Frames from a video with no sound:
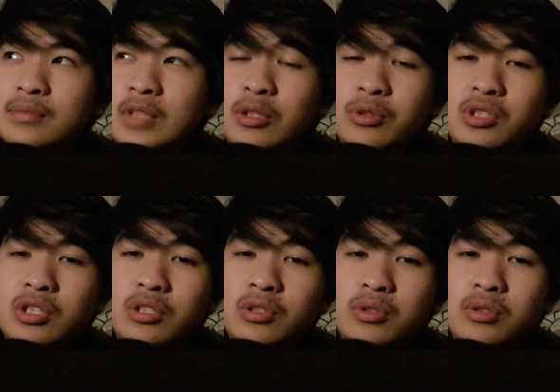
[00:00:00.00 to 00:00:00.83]
I'll see
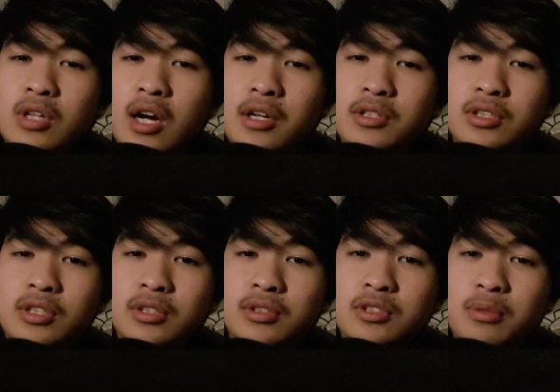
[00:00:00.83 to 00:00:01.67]
you guys
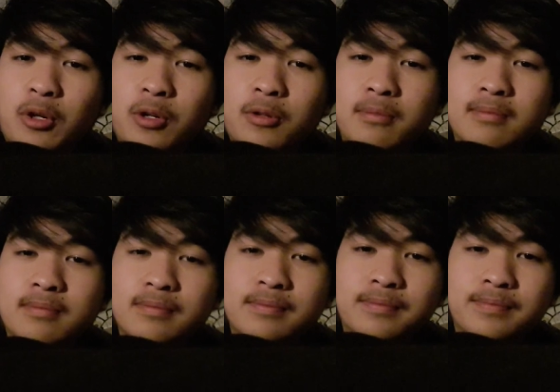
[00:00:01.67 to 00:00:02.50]
tomorrow.
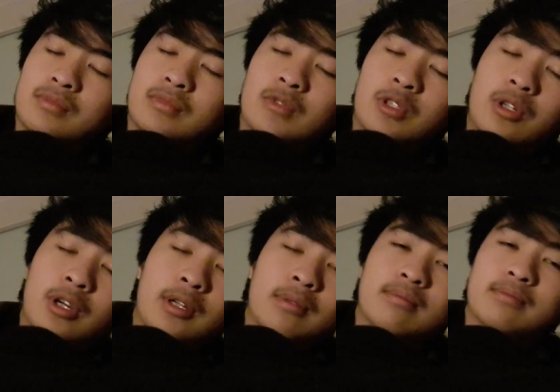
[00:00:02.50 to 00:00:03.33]
Good night.